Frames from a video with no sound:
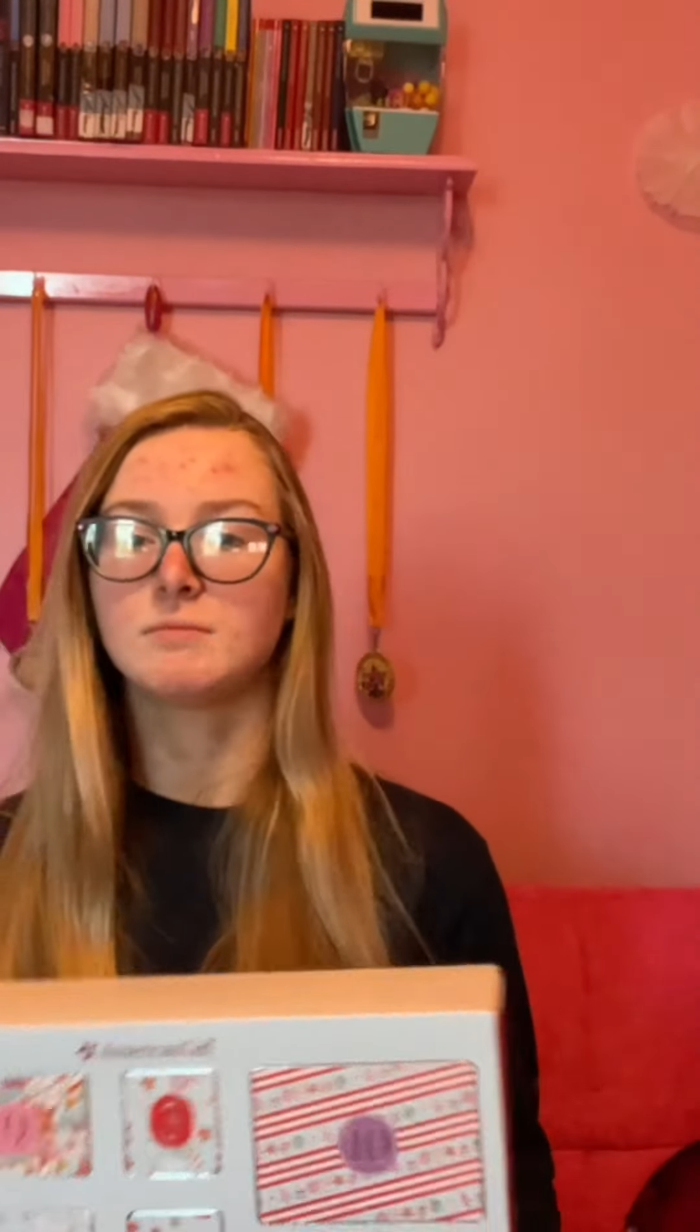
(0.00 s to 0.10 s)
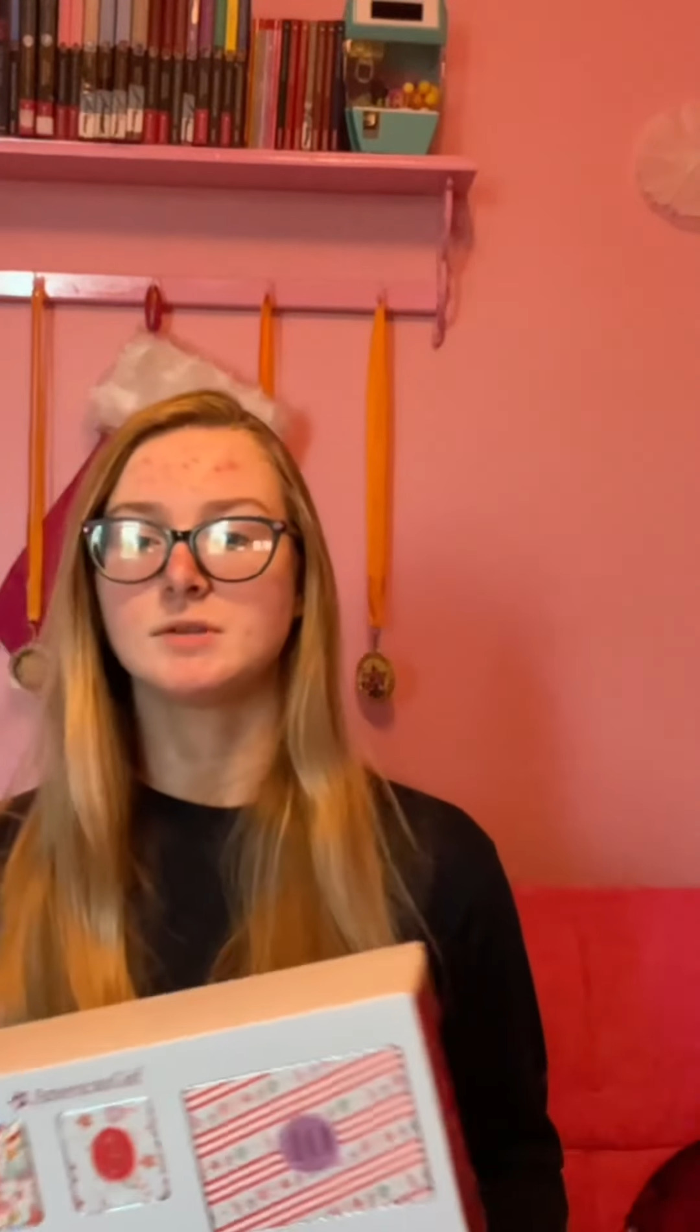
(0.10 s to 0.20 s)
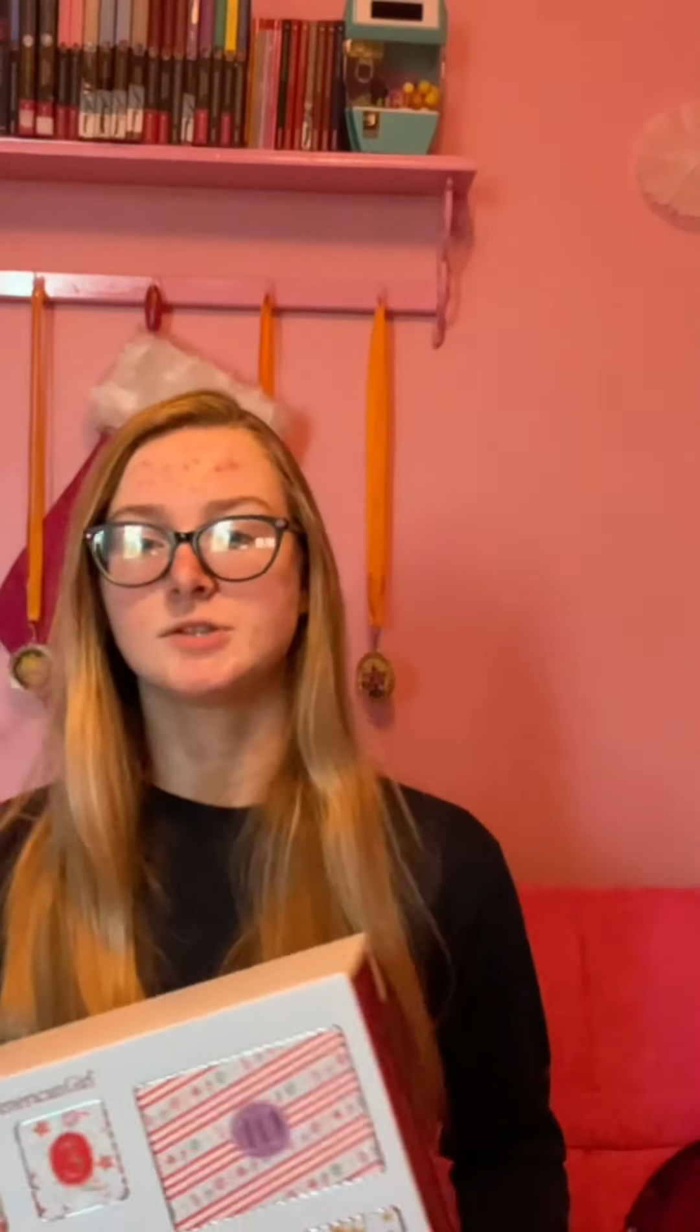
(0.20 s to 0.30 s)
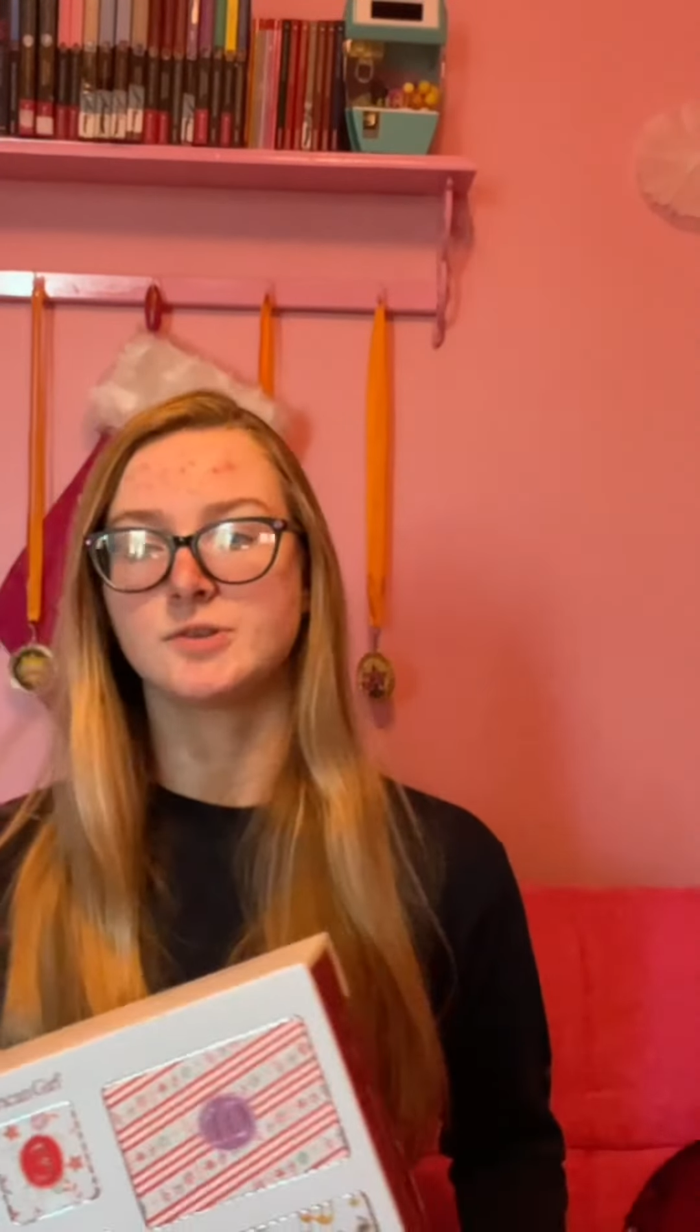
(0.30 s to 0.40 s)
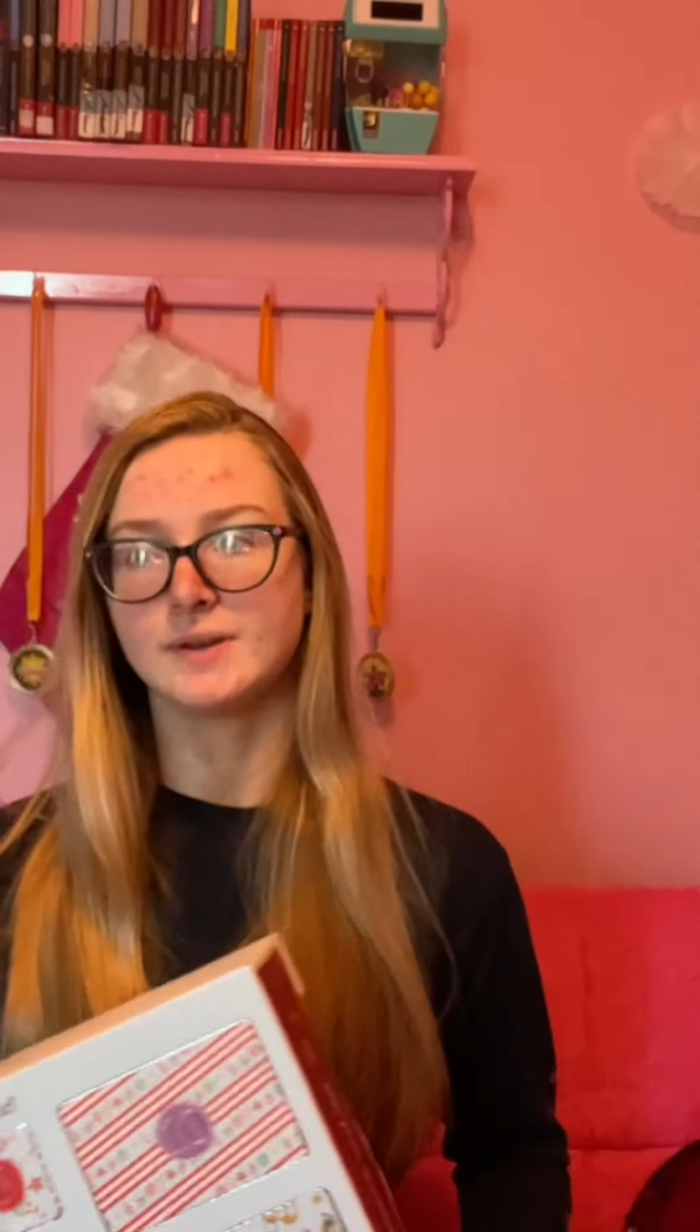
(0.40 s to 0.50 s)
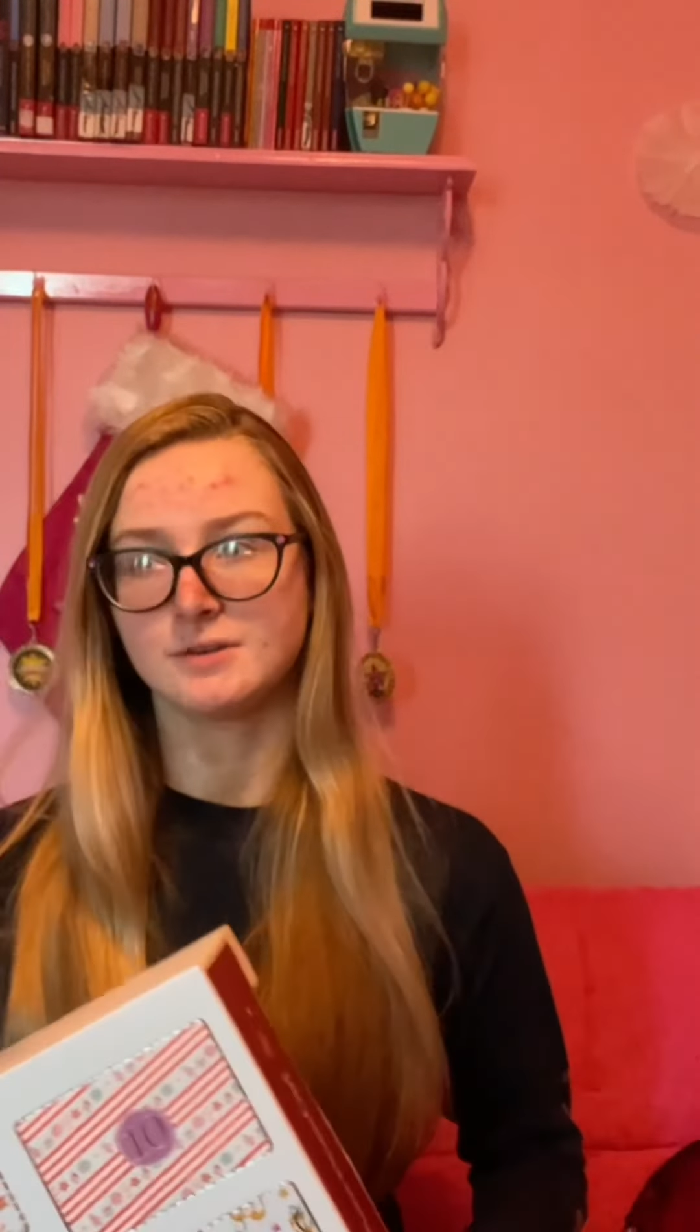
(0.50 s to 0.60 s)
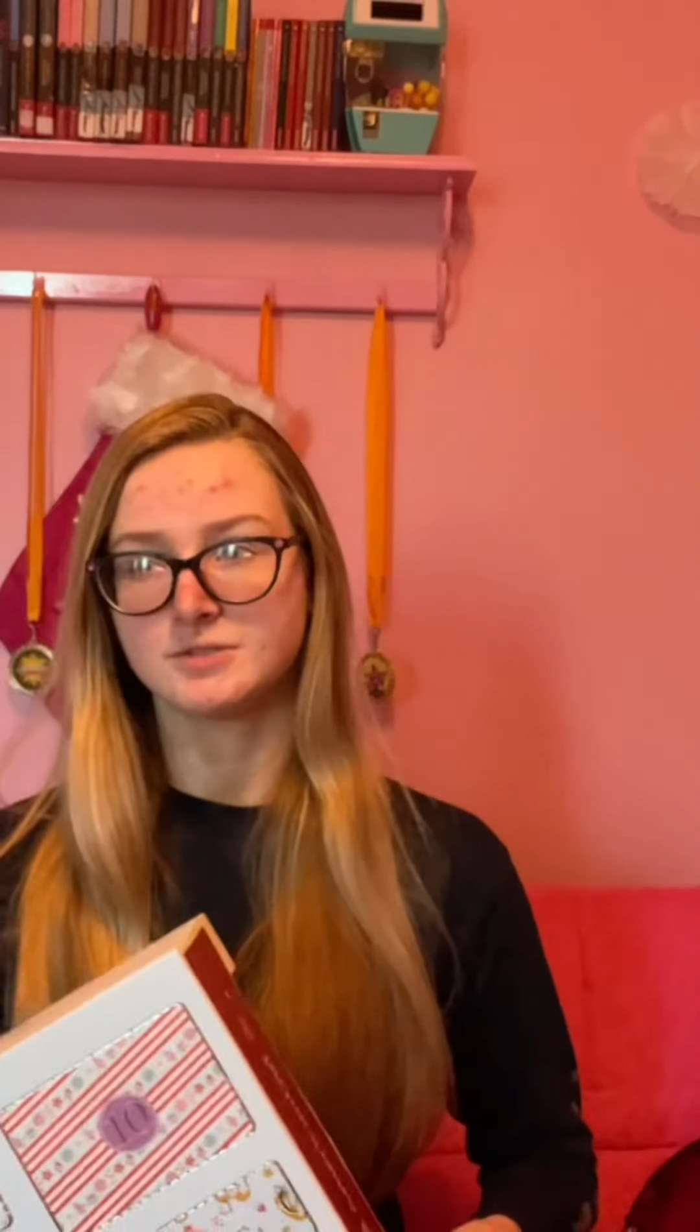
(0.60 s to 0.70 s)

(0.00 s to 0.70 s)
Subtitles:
so I know